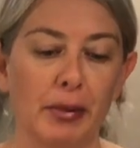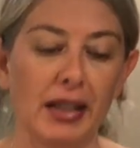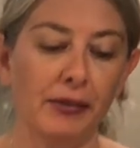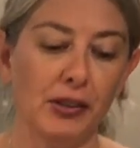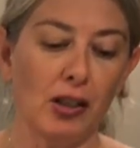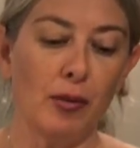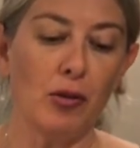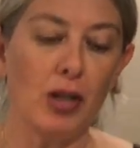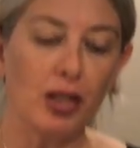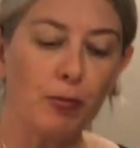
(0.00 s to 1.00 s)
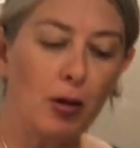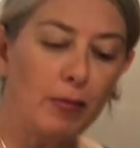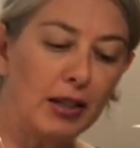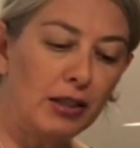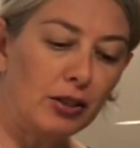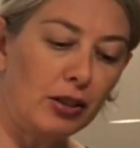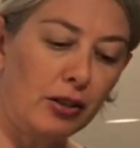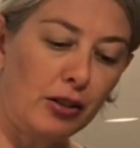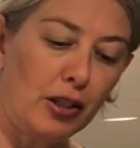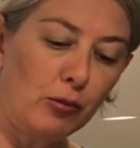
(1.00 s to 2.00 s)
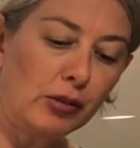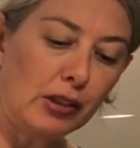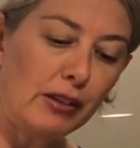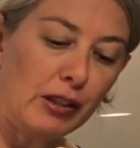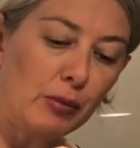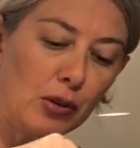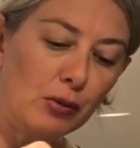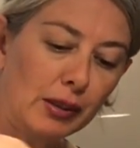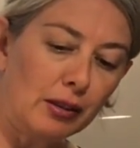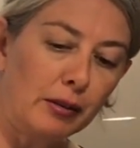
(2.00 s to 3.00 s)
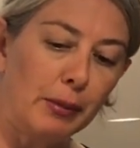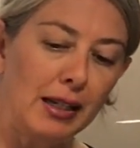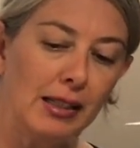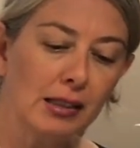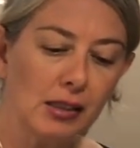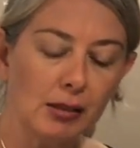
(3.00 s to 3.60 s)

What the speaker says: beef, so I'm going to pop that into the thermal serving bowl with the peas.